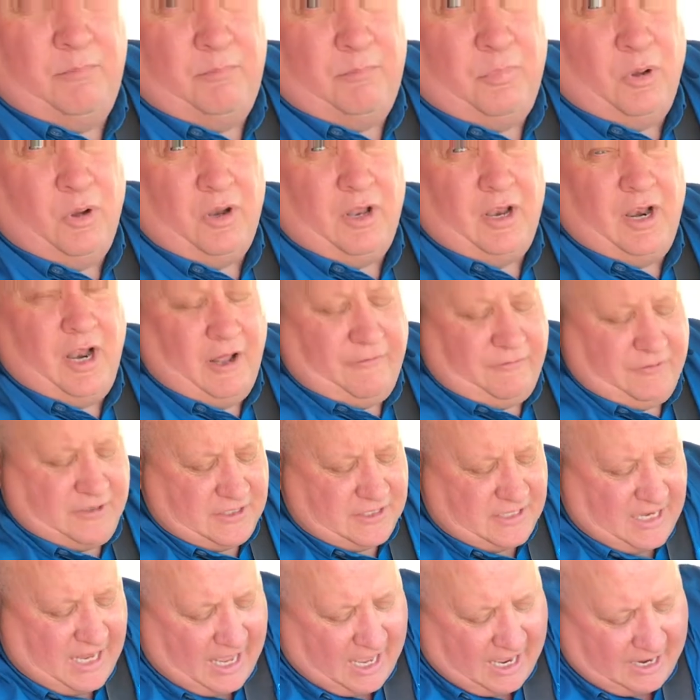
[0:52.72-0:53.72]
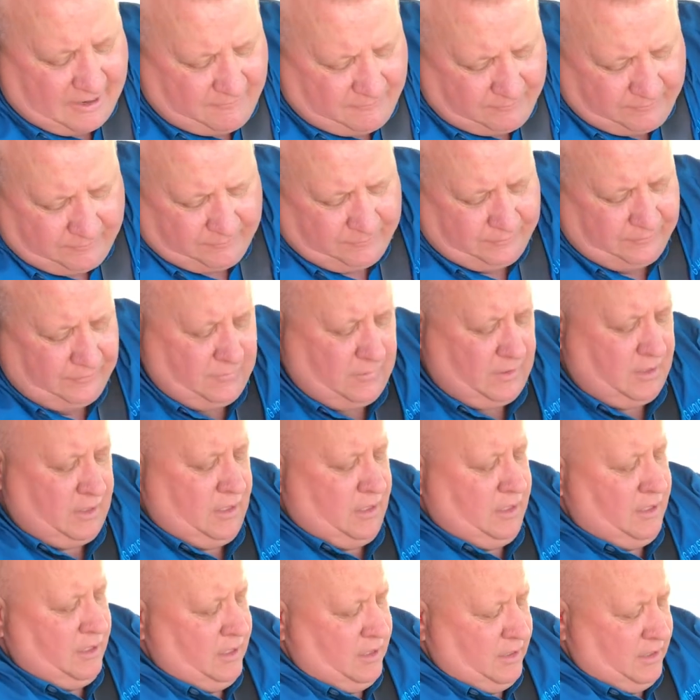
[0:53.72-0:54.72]
pull it off the side.
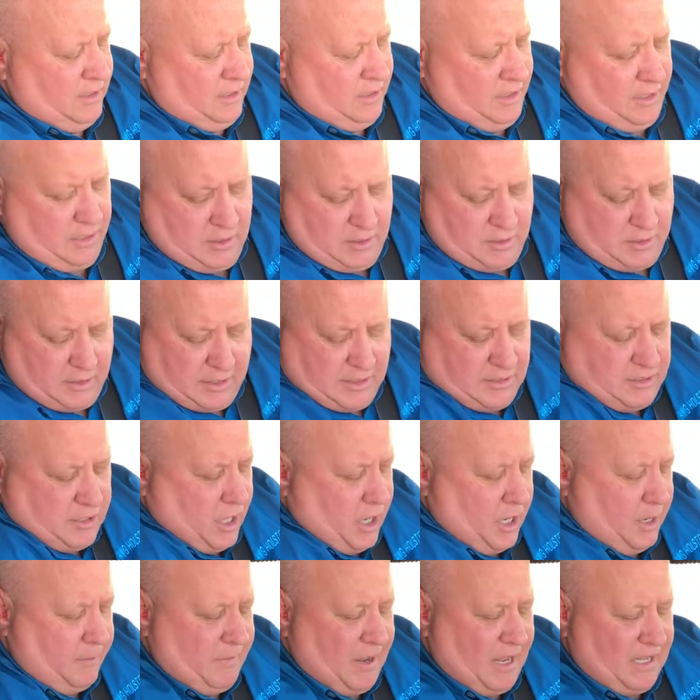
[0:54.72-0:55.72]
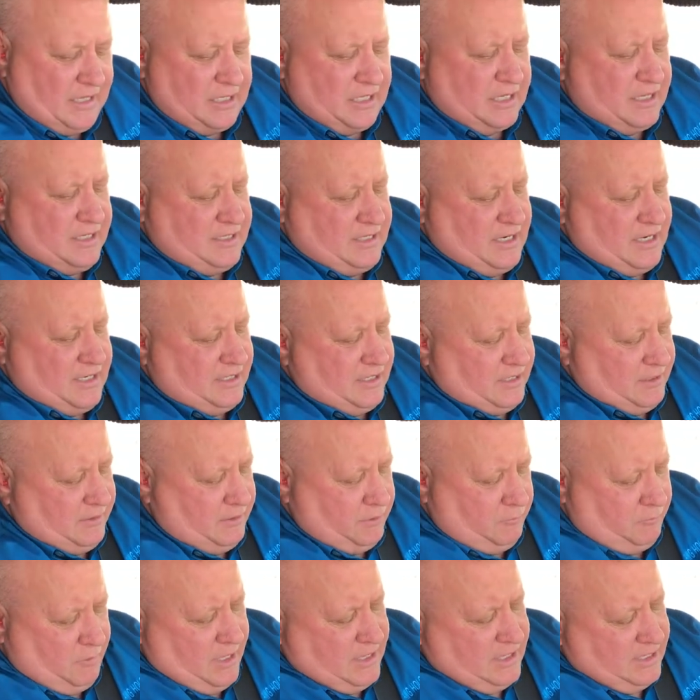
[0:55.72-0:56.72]
Let's talk about the Gozenta.
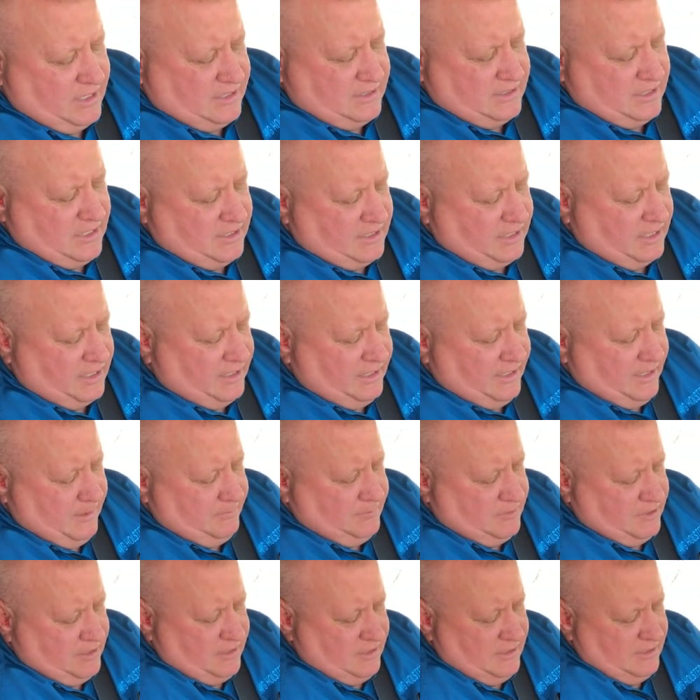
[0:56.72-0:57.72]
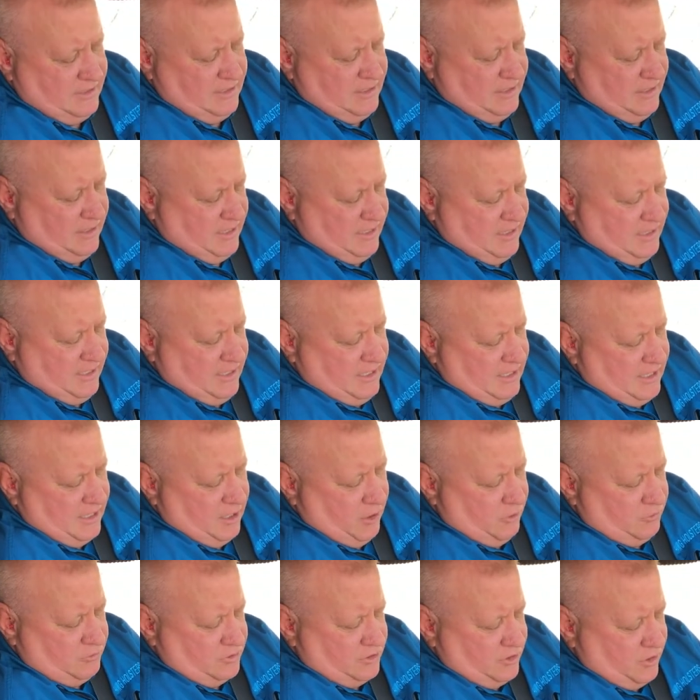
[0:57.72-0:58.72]
The way the Gozenta clips, it
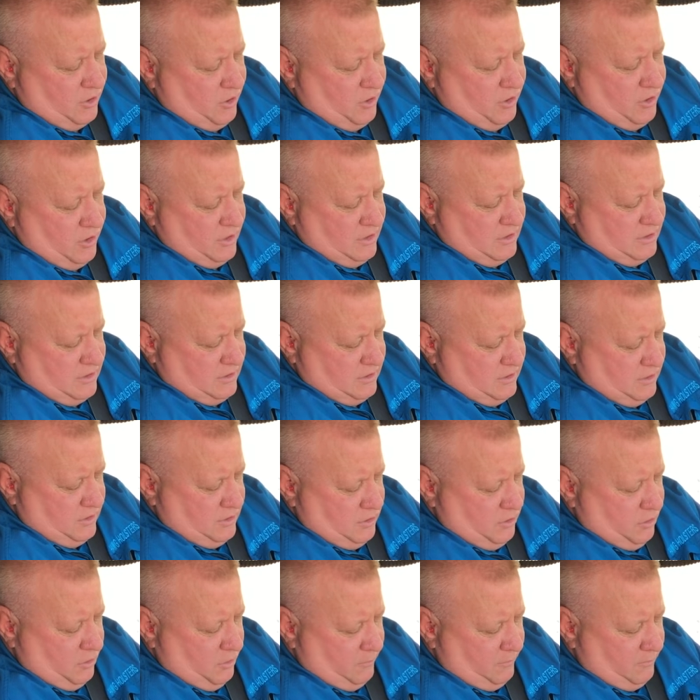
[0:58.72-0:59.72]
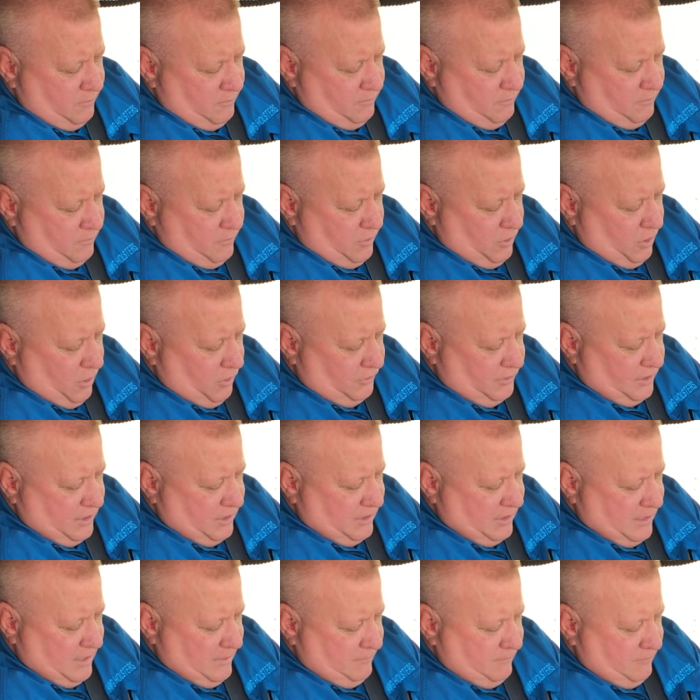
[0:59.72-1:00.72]
goes, your
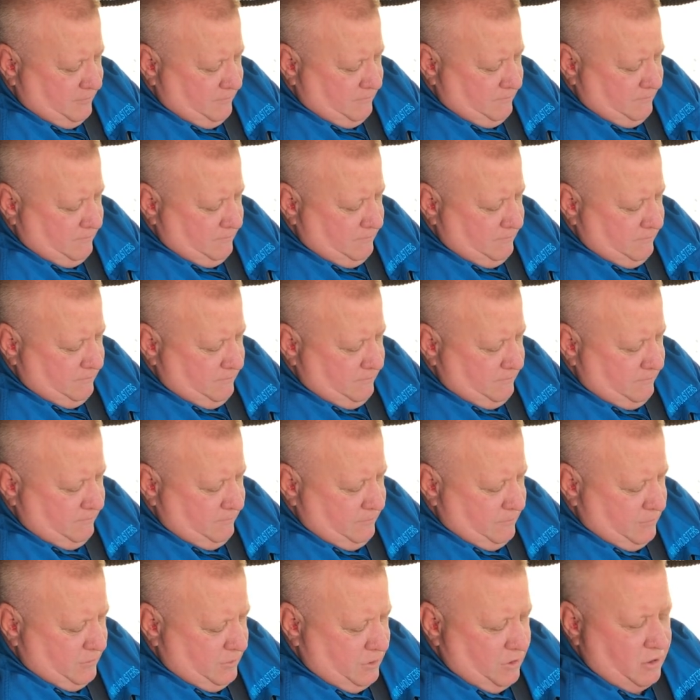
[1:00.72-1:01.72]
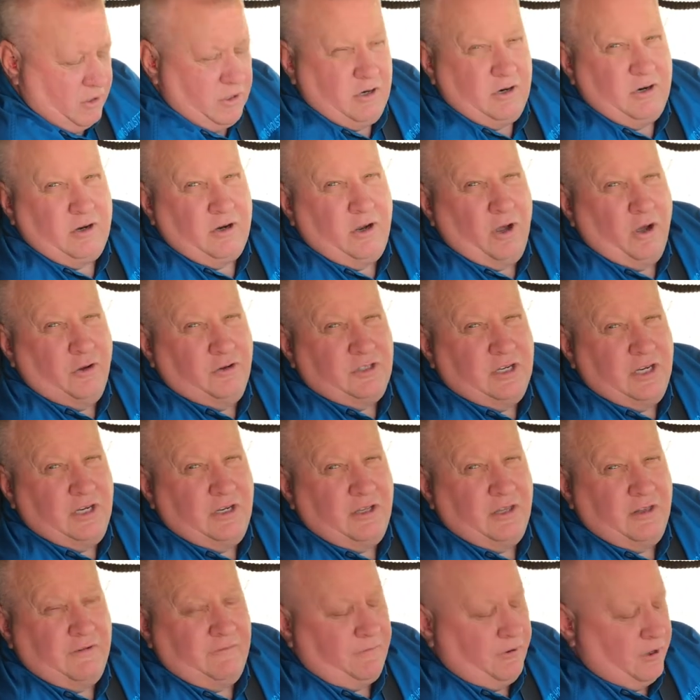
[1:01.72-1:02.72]
multi-clip goes
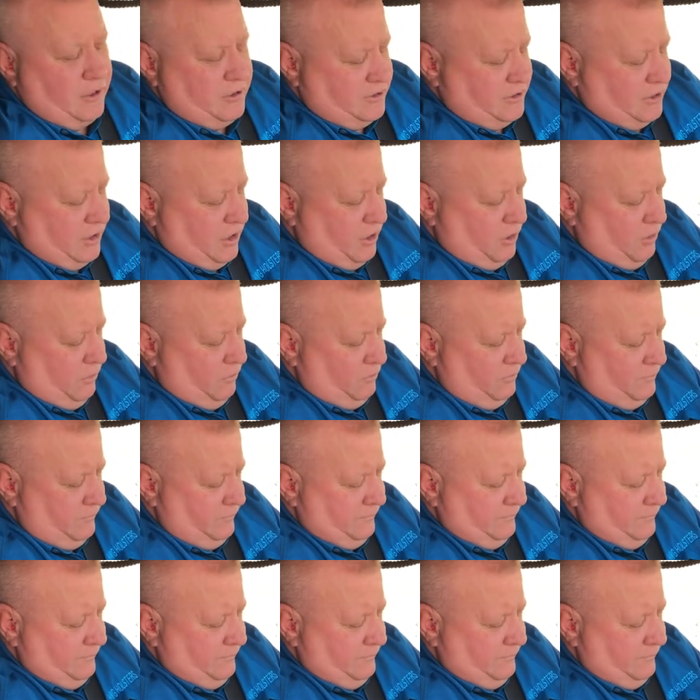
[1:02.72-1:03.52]
into the first hole,